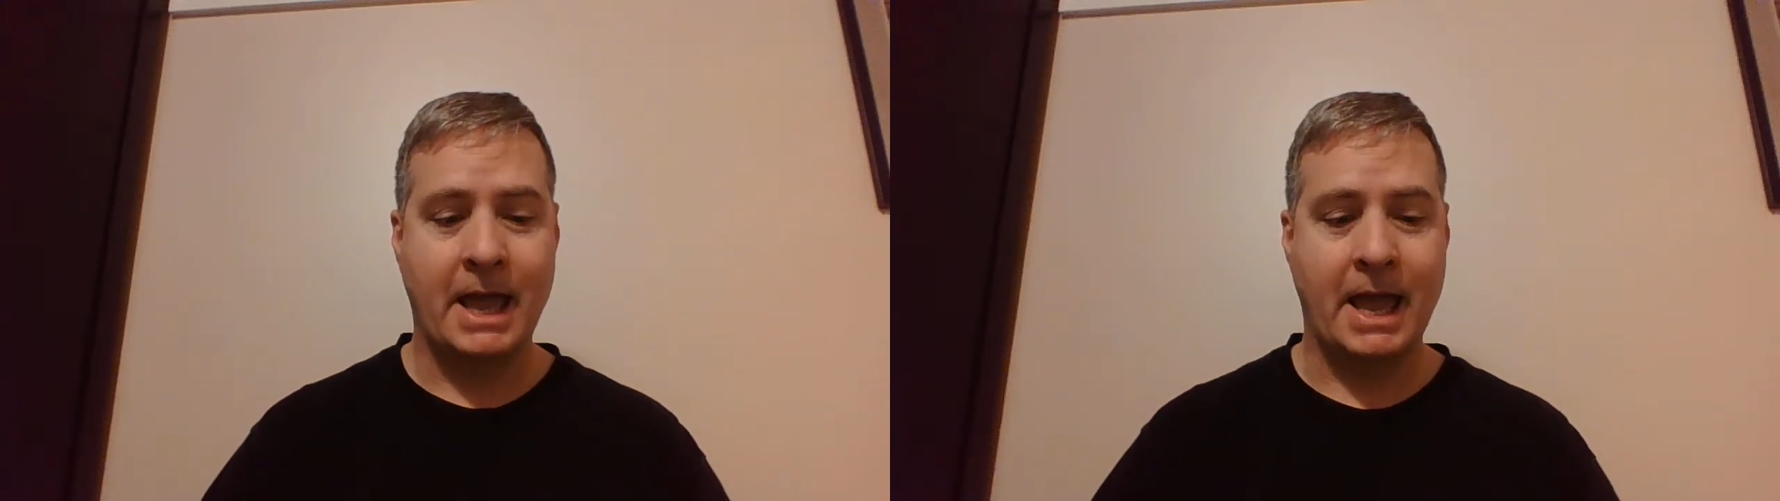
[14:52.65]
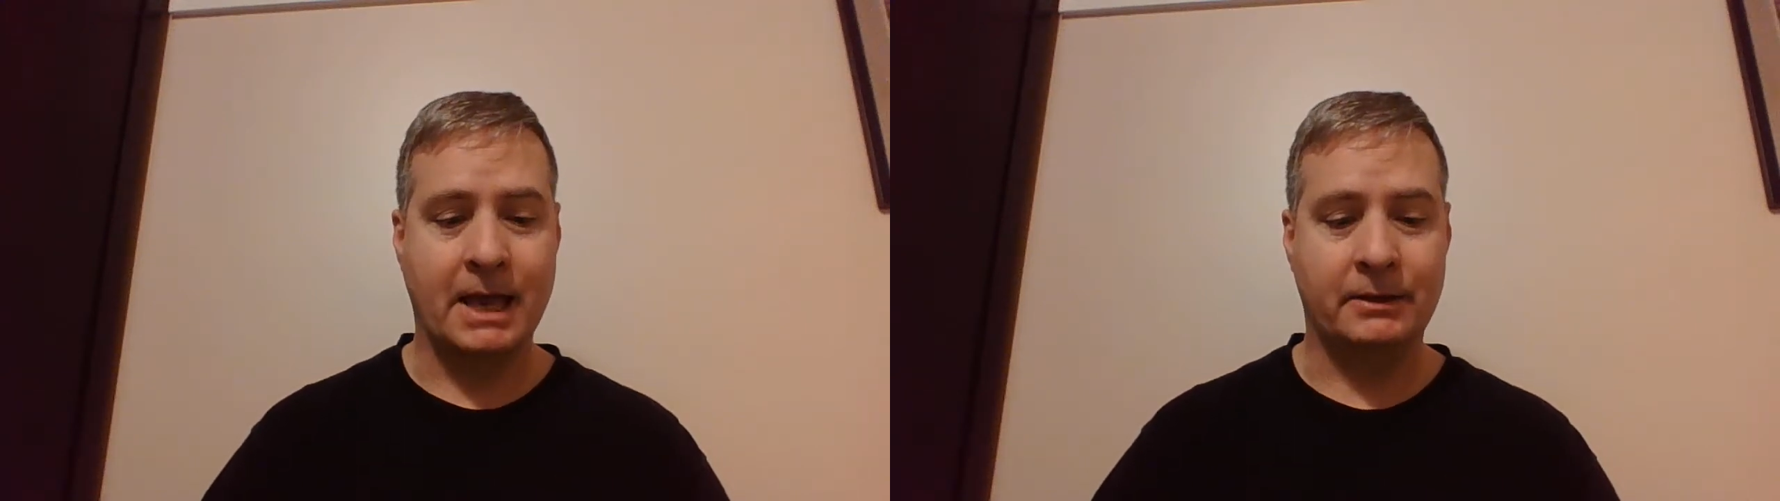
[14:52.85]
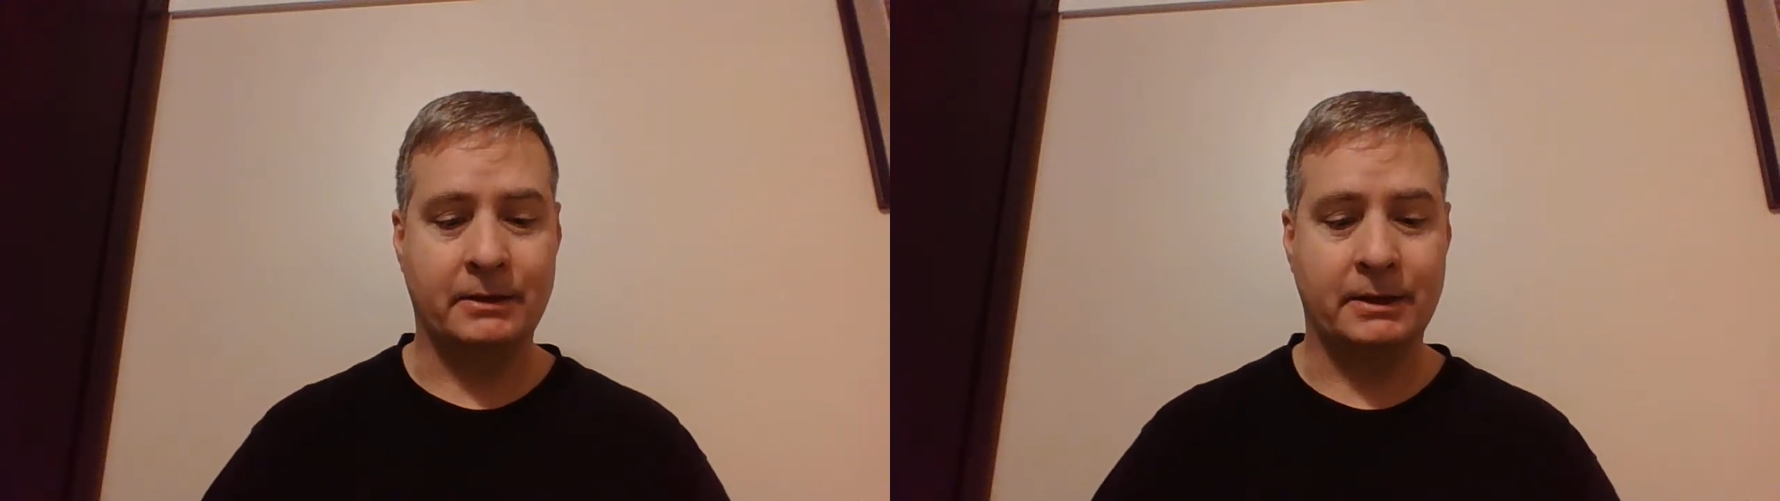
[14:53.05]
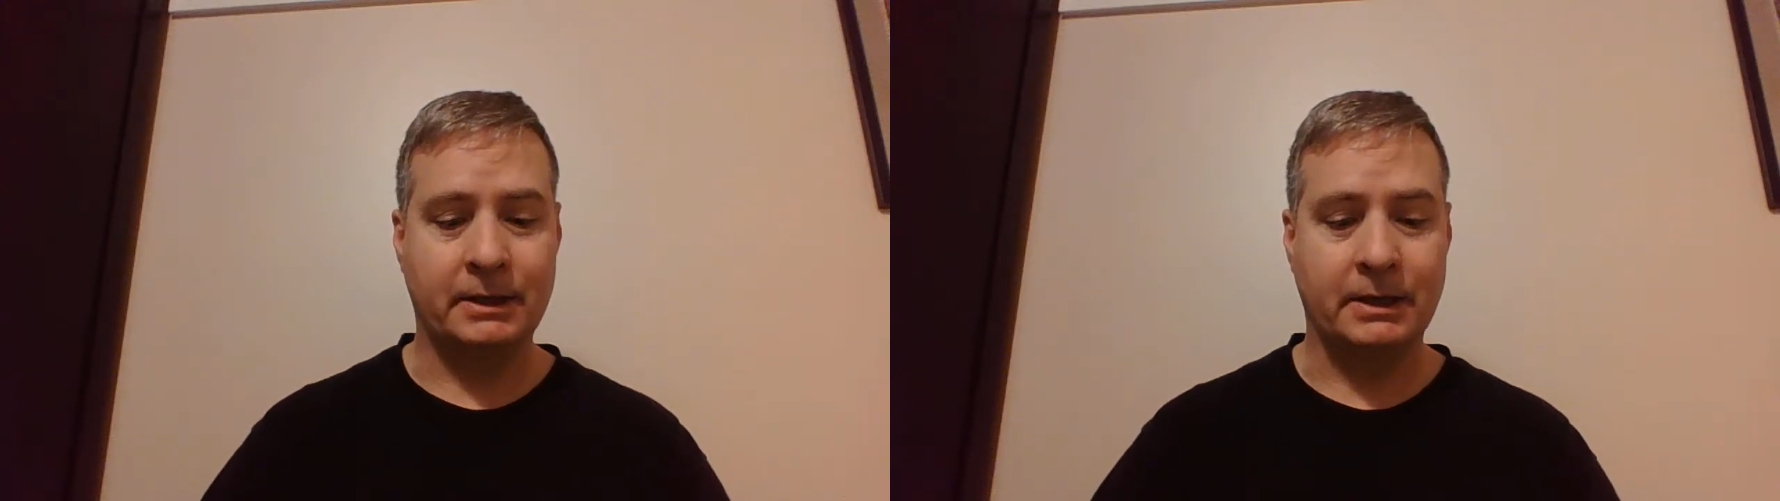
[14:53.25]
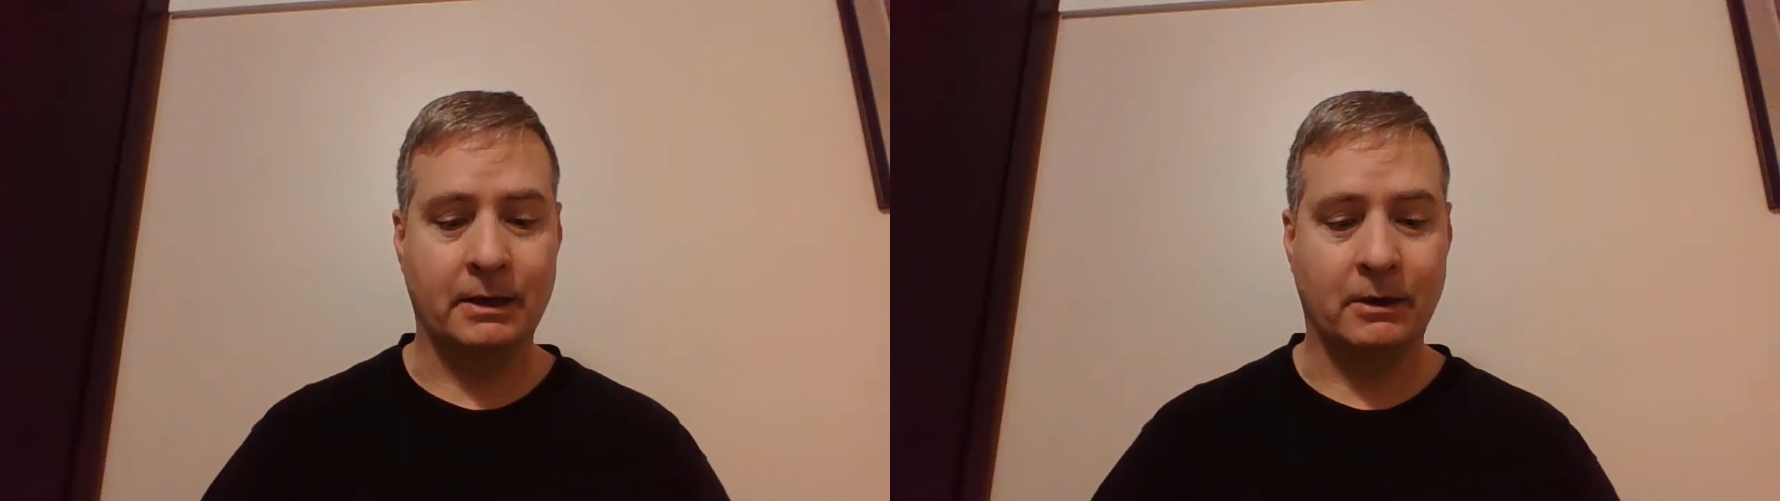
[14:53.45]
And
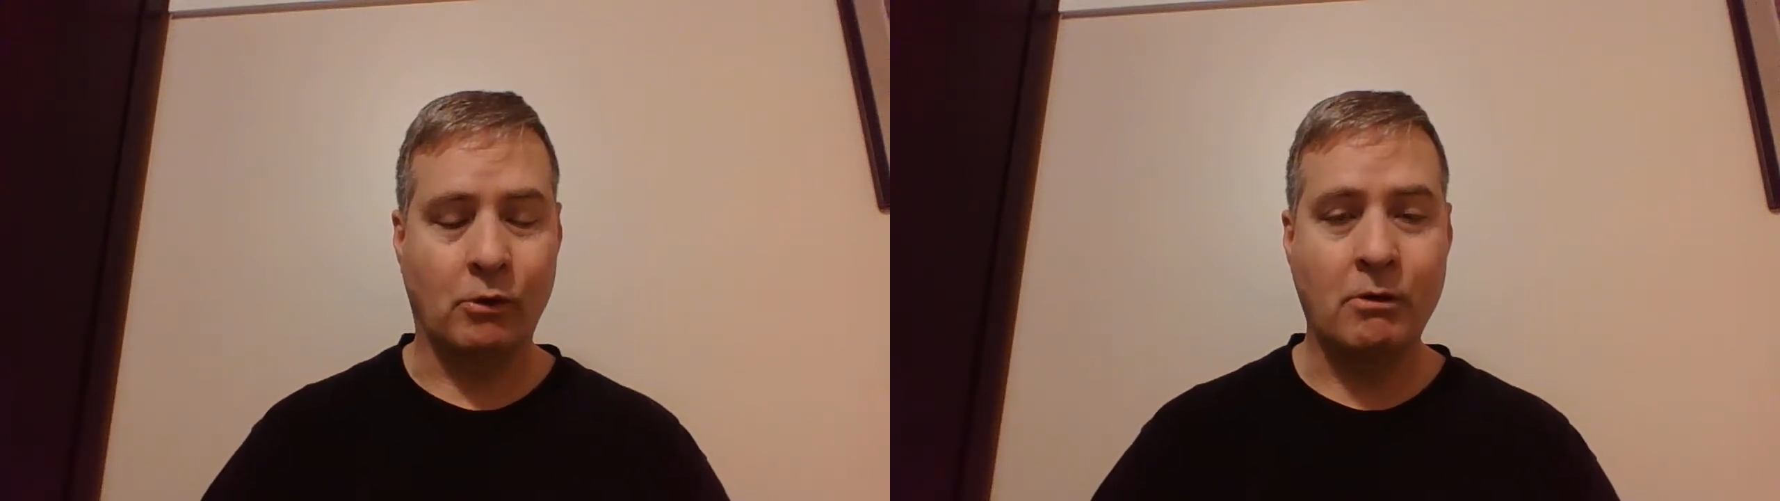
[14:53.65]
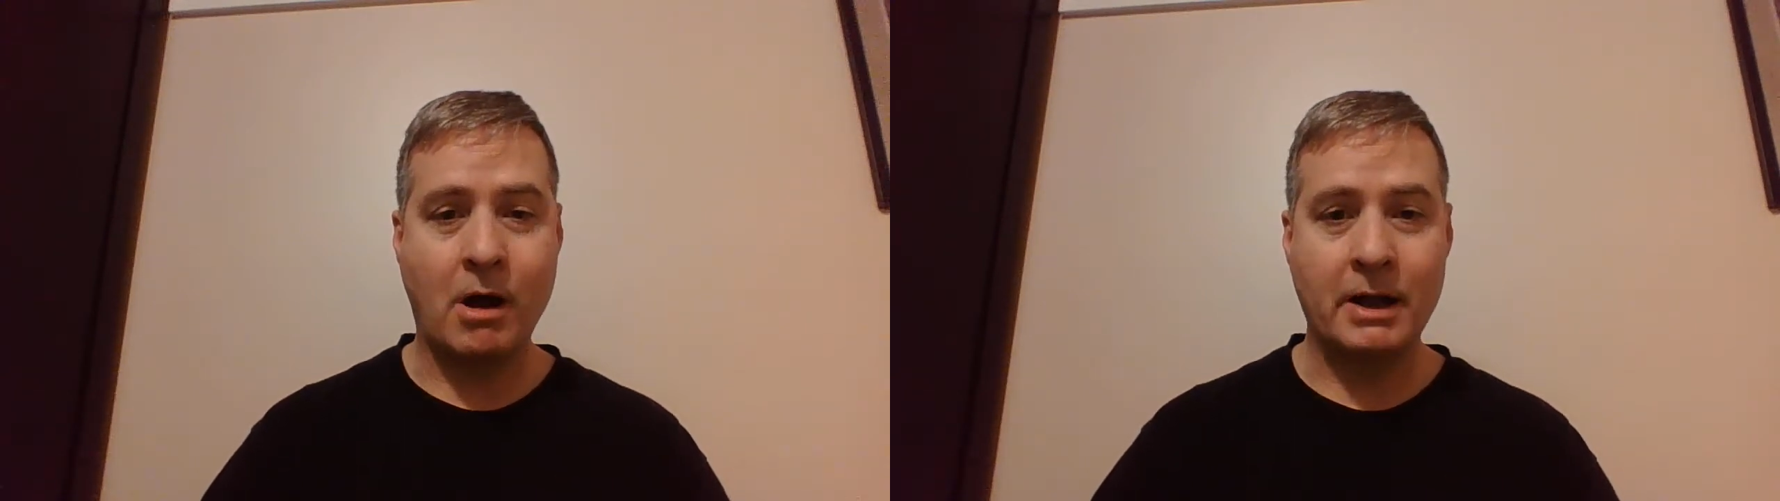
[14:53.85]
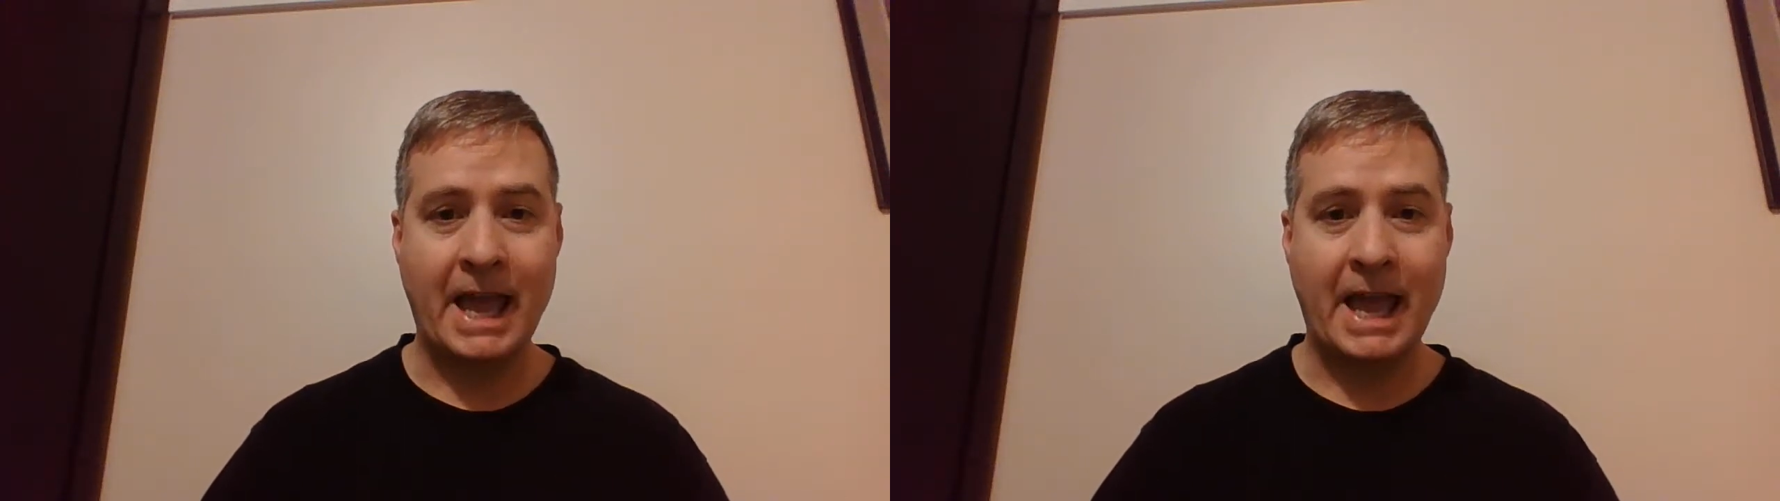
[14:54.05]
the Orog